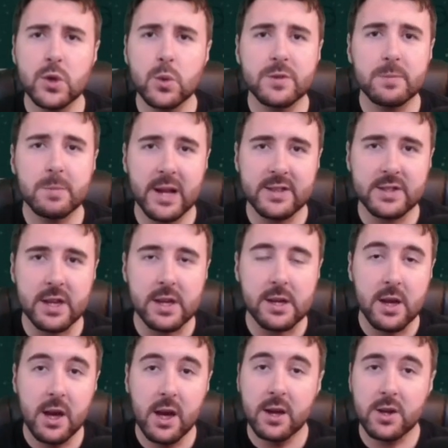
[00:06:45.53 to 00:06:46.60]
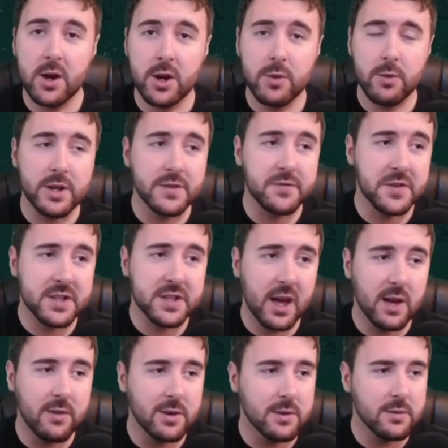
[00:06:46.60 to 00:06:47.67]
Two was plenty. Gutter runners for
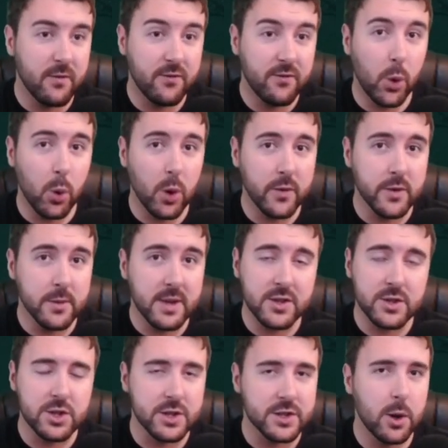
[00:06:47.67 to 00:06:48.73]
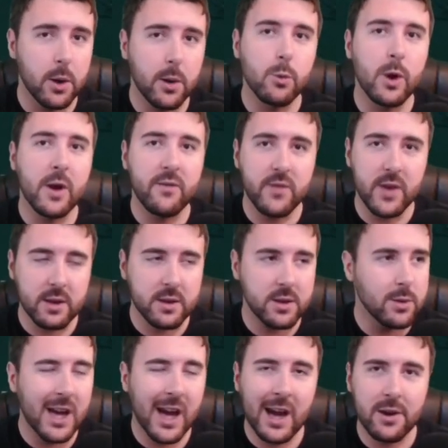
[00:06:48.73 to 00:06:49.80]
Skaven, four of them is just horrific.
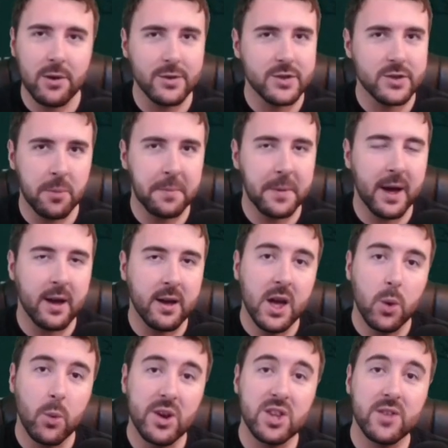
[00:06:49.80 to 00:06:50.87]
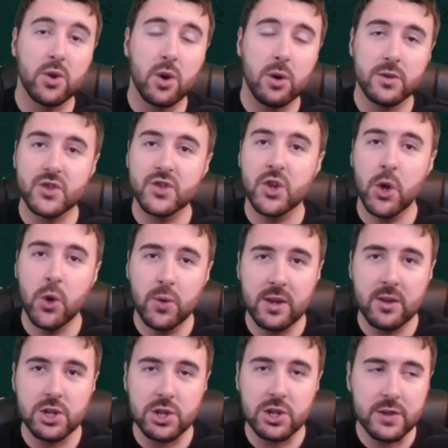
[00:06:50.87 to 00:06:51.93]
You cannot stop that. When you've got two
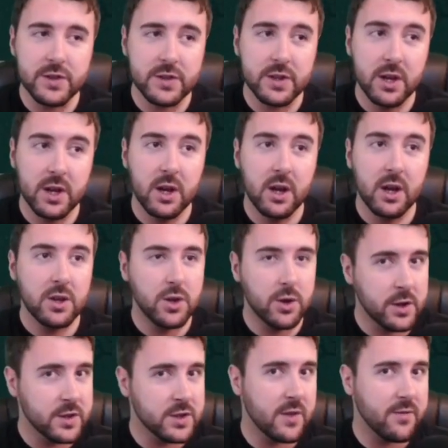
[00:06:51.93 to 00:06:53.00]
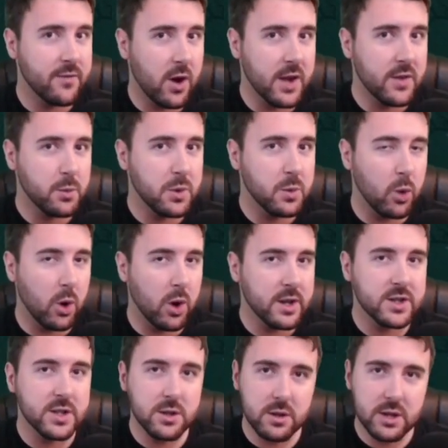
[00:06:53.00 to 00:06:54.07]
ninjas, you can survive with
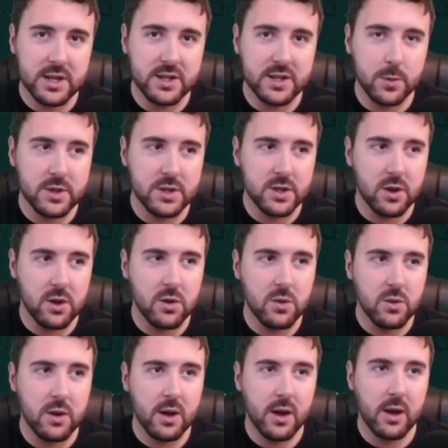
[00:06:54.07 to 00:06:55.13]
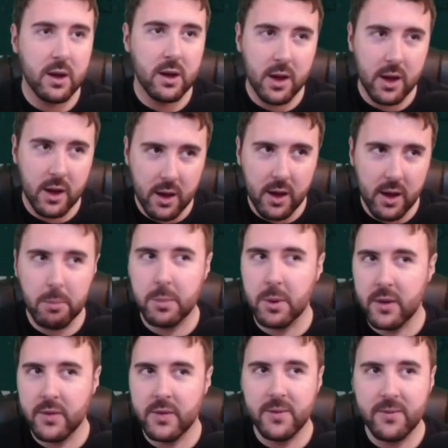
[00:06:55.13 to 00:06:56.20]
one. It's a lot easier with two,
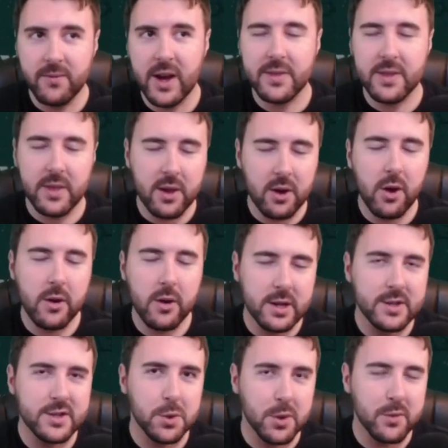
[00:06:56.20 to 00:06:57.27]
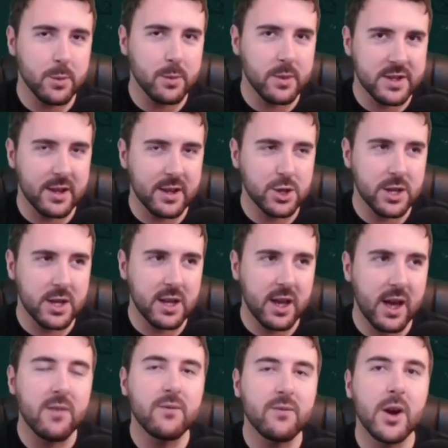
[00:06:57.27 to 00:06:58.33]
but the fact that there are only two of them is
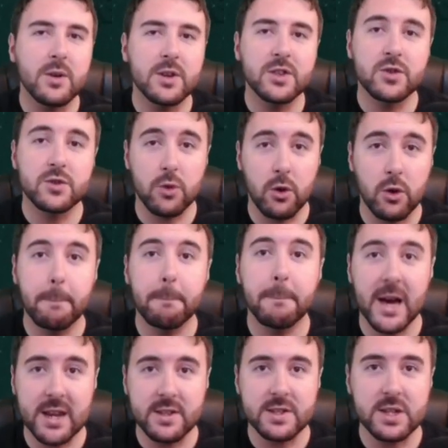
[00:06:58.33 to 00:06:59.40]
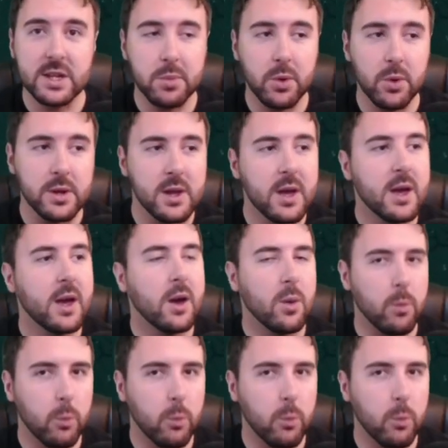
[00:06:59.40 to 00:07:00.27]
actually a very strong balancing point.